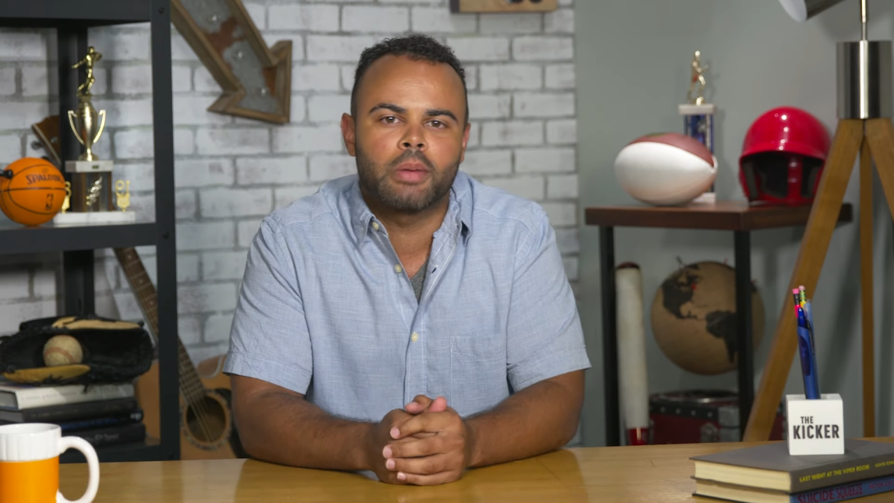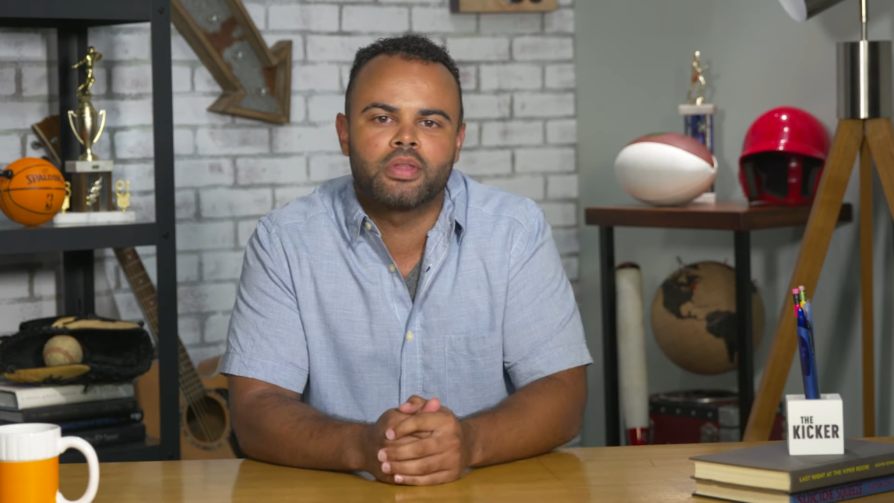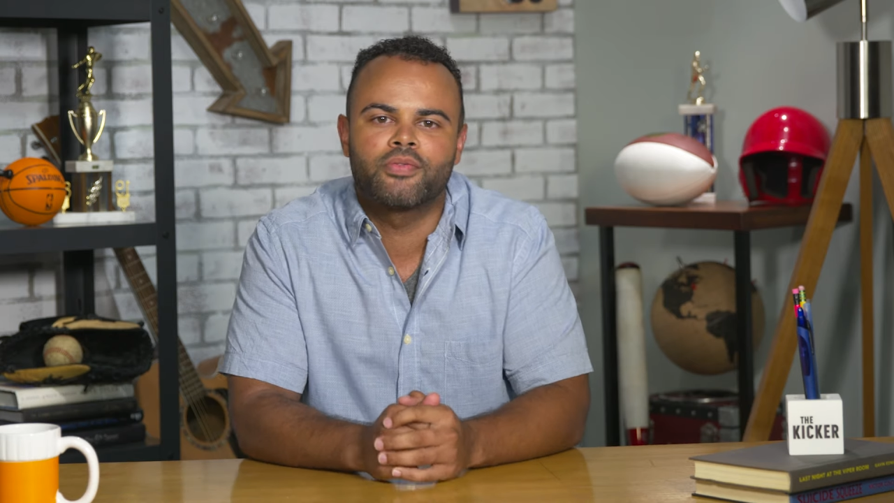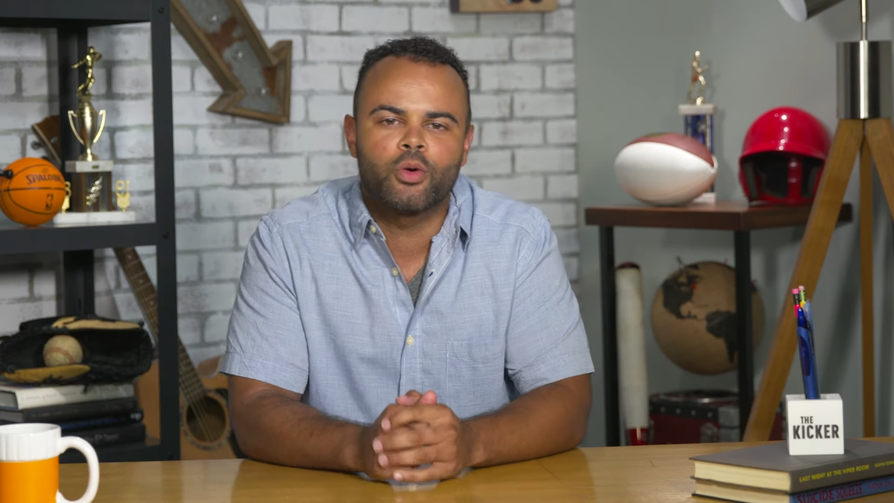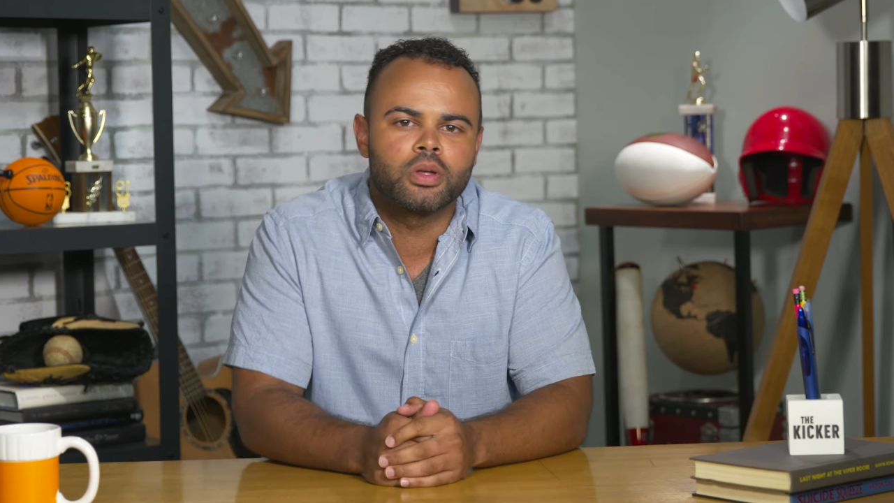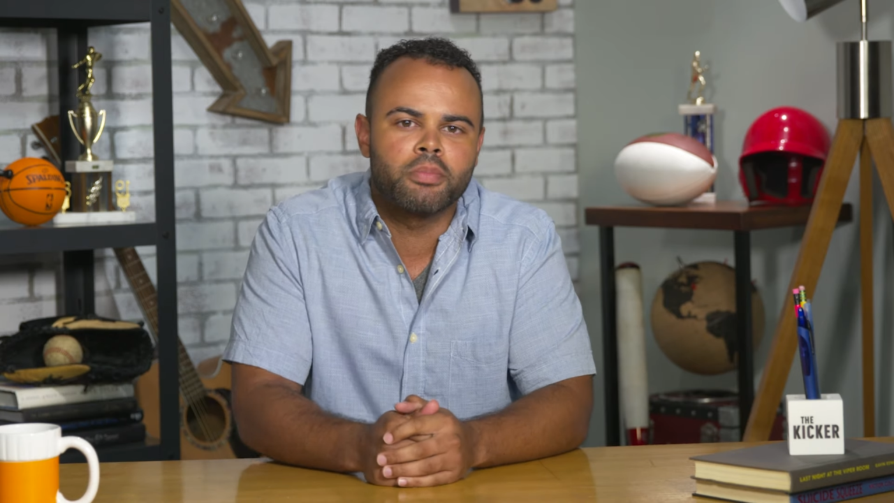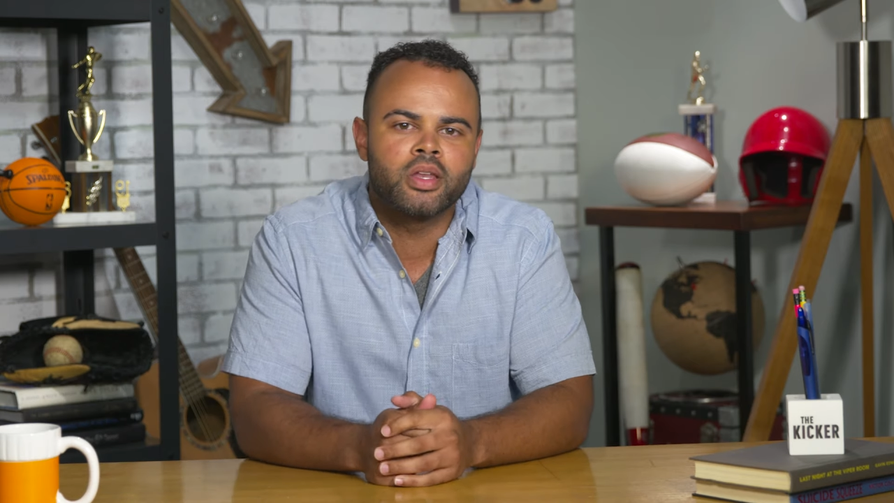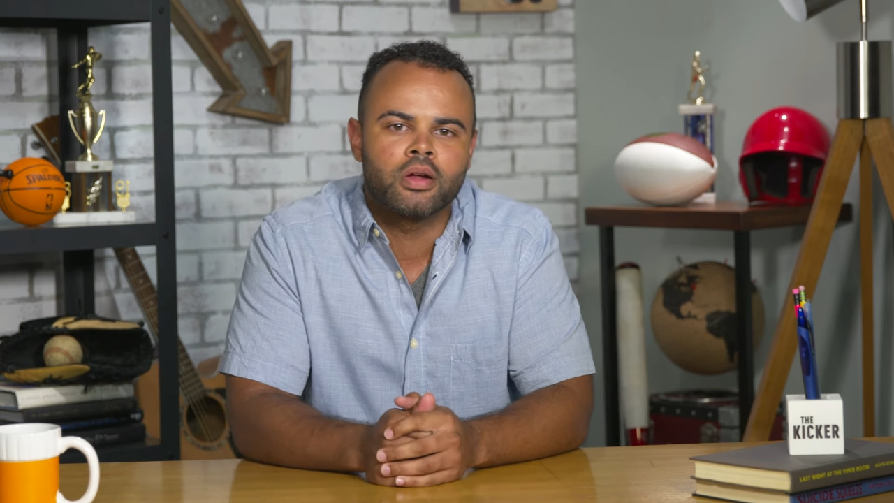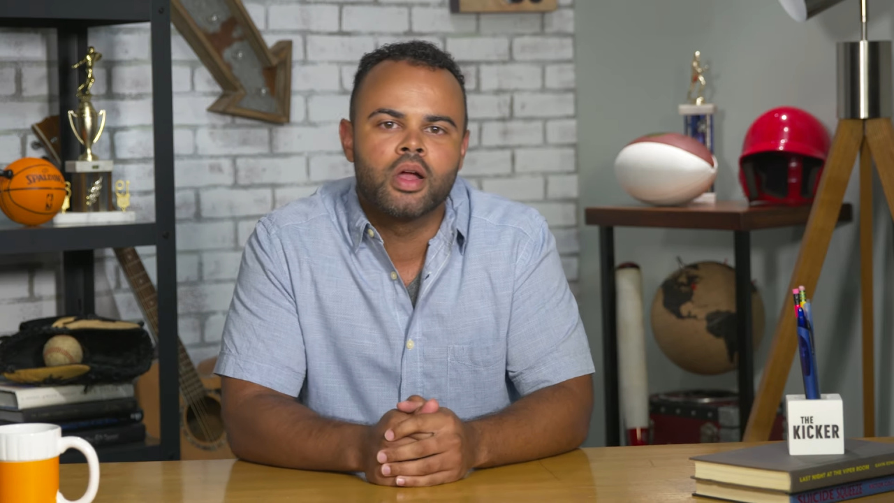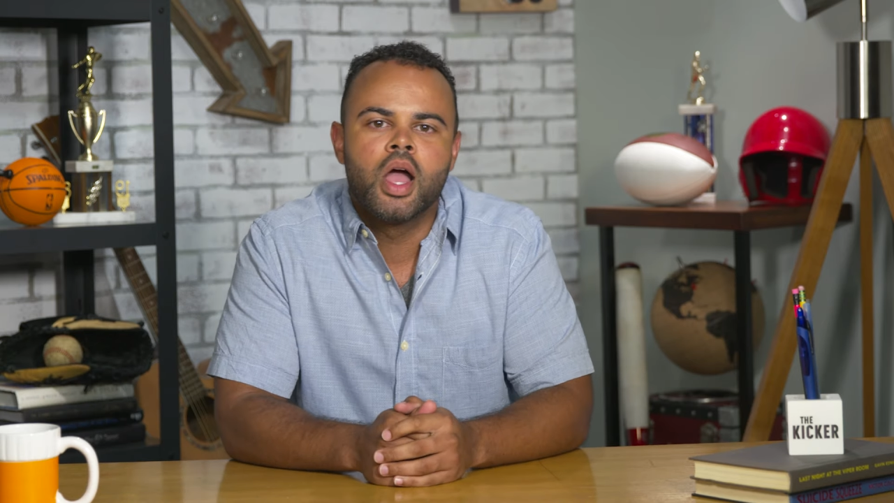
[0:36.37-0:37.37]
up in the 400
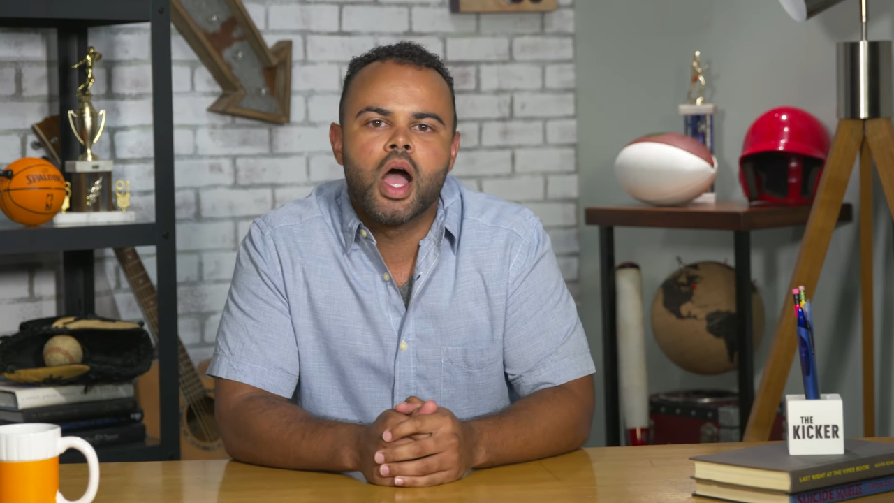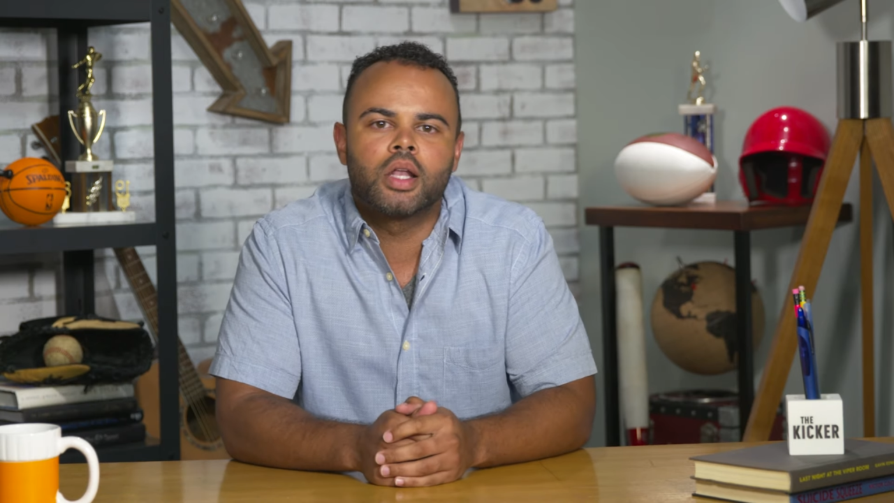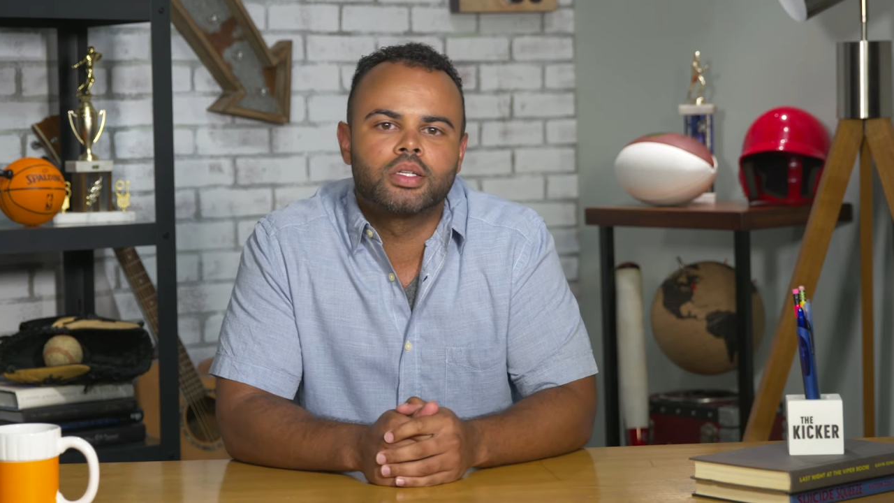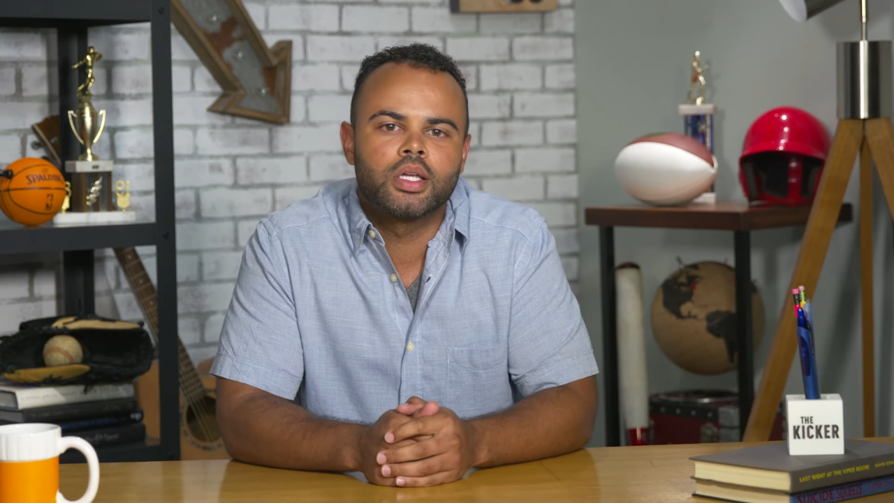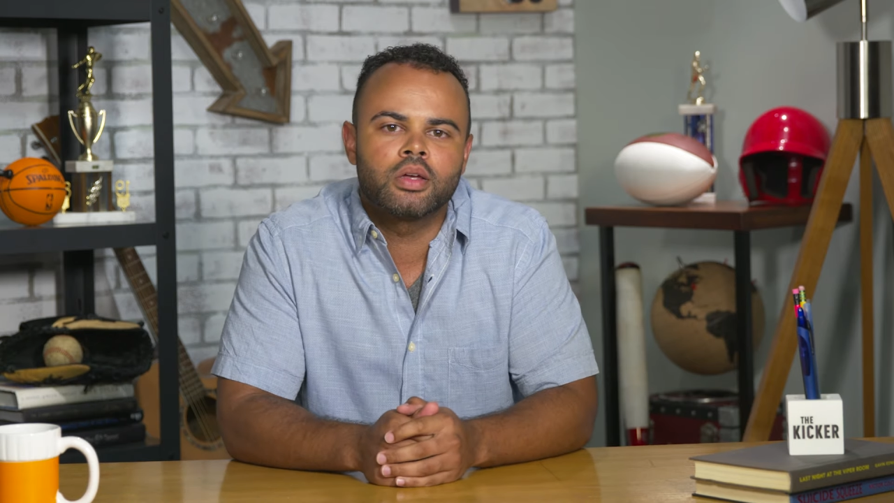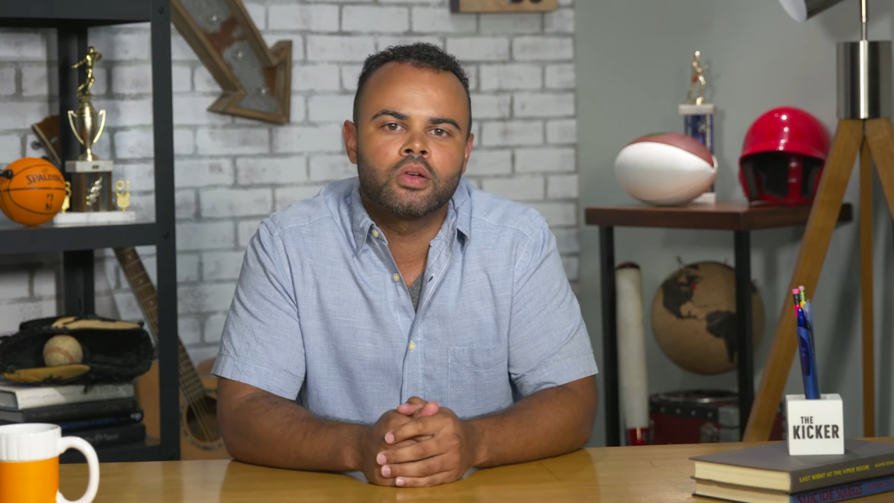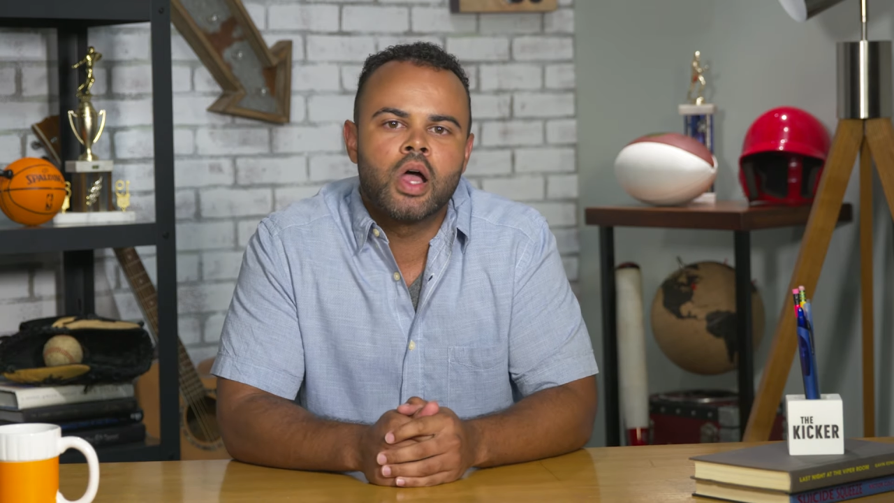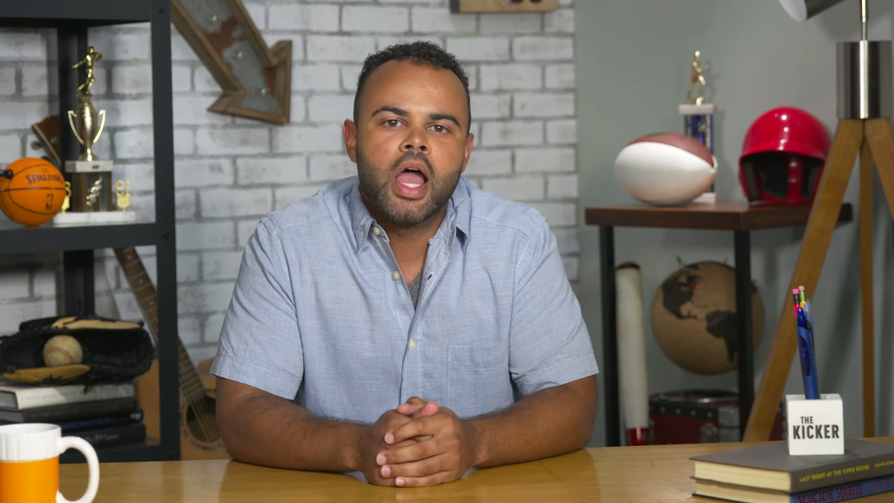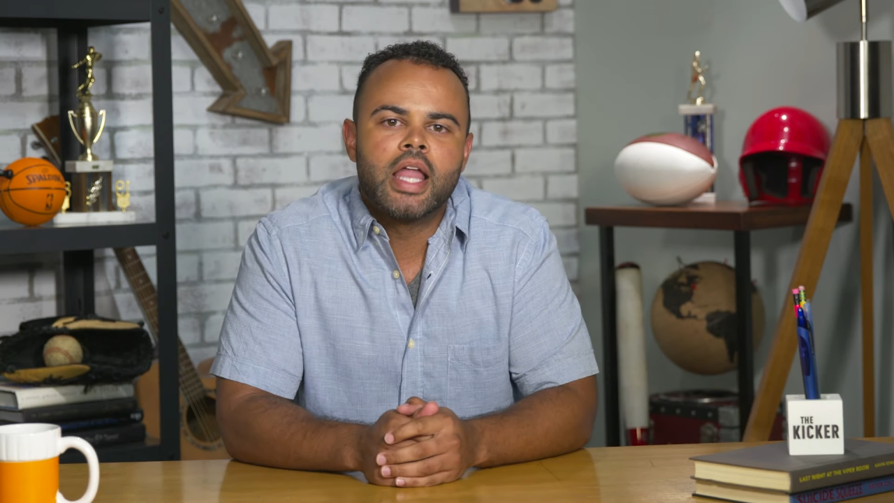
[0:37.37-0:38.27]
meter until